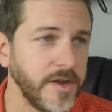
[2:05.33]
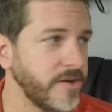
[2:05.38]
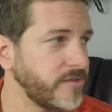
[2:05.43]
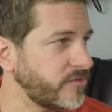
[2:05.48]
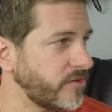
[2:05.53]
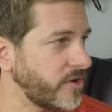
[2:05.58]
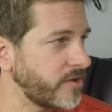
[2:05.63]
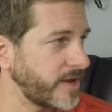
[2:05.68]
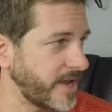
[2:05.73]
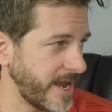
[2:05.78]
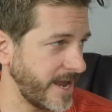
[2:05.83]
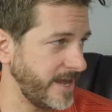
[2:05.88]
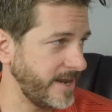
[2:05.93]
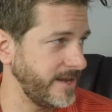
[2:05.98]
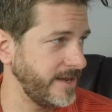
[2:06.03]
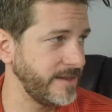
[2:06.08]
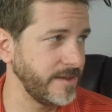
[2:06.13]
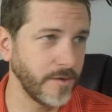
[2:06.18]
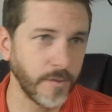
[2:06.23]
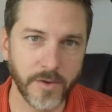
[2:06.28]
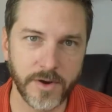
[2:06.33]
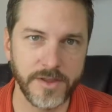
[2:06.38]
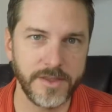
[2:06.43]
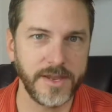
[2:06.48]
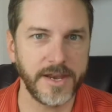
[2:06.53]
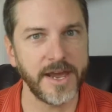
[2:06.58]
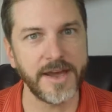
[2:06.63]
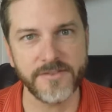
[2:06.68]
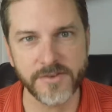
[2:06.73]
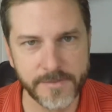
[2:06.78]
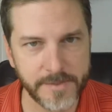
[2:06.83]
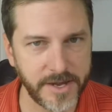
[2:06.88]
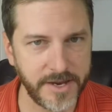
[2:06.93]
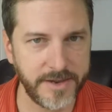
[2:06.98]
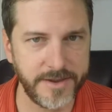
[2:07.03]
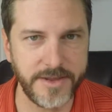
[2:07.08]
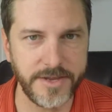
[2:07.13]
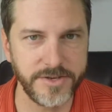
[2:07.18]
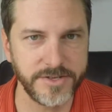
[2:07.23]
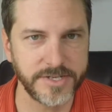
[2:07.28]
So Canon, the one that everybody
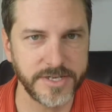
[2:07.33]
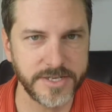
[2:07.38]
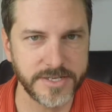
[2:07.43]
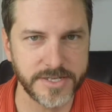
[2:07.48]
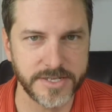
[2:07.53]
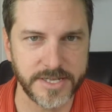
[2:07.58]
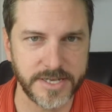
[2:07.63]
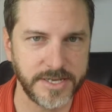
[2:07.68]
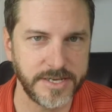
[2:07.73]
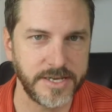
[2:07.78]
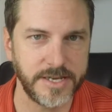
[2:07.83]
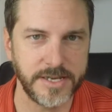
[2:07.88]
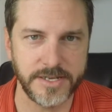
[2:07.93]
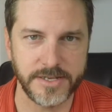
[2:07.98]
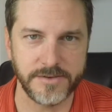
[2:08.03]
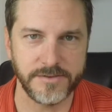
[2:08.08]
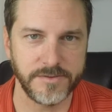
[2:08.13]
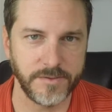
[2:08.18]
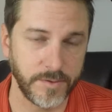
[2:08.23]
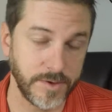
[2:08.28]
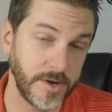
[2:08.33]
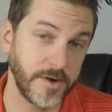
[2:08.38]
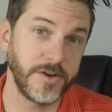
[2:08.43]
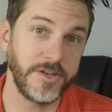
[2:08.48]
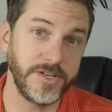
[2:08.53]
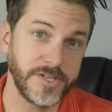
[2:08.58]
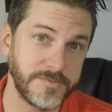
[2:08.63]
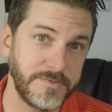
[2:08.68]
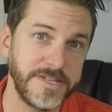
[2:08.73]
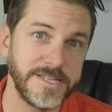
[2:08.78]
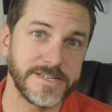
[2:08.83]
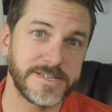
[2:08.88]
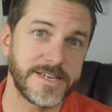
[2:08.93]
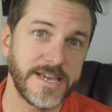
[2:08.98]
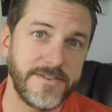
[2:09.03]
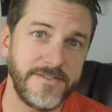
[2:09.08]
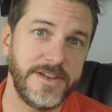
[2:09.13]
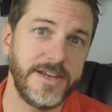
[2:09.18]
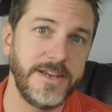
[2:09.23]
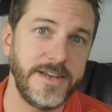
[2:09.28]
uses, well, it used to be the
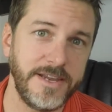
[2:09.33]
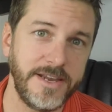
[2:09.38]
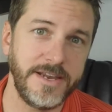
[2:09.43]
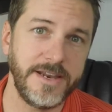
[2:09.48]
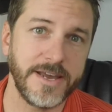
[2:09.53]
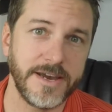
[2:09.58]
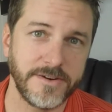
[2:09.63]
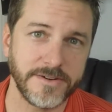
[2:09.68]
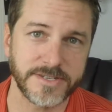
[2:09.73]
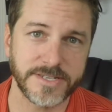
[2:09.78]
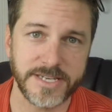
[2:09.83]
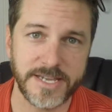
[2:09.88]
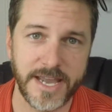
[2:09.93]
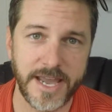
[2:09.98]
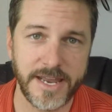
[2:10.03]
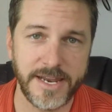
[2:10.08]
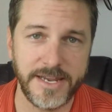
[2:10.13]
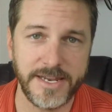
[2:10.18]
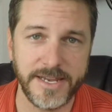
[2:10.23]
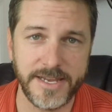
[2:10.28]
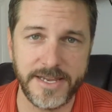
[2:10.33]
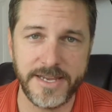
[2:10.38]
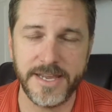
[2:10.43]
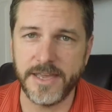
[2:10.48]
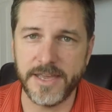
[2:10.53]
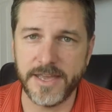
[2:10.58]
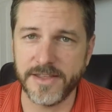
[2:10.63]
70D, now it's the 80D.